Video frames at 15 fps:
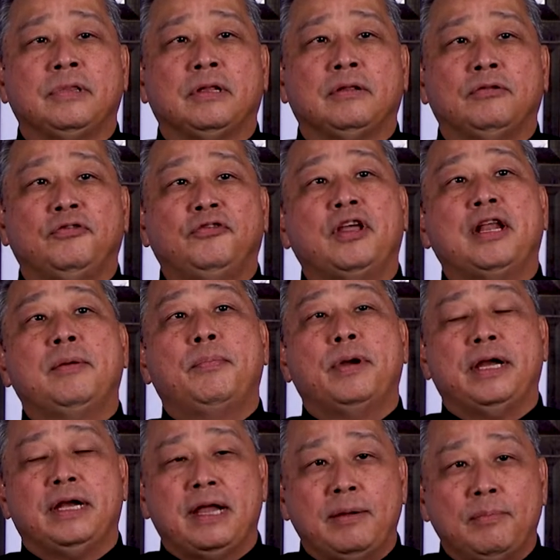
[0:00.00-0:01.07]
to
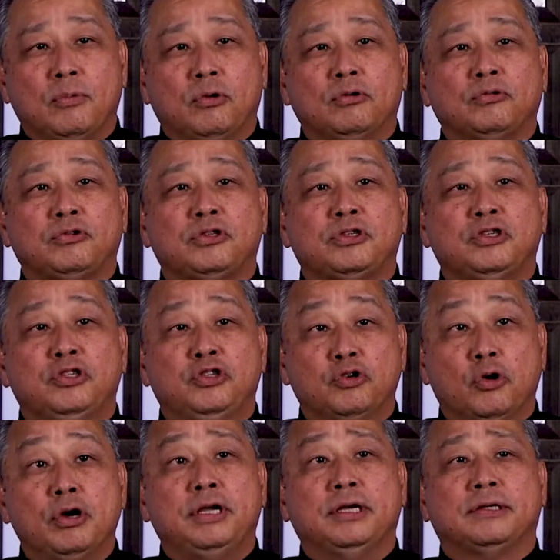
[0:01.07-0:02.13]
celebrate a most
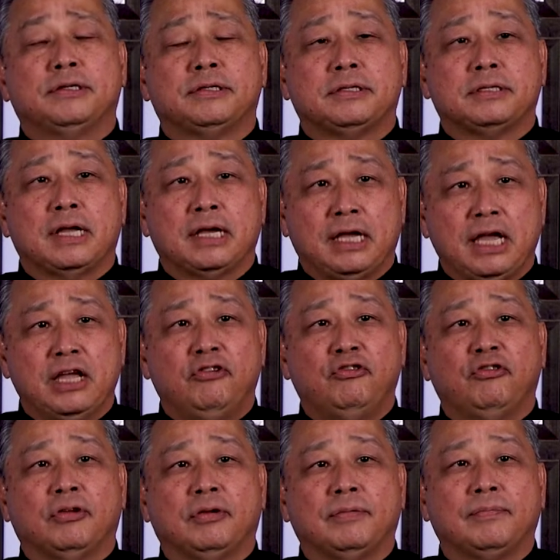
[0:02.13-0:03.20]
joyous
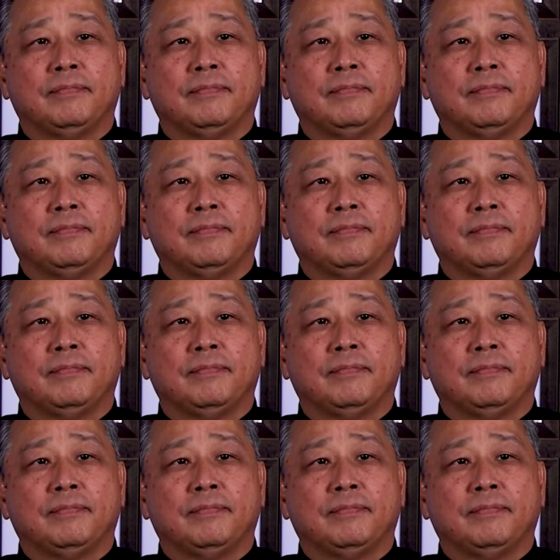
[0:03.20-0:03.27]
occasion.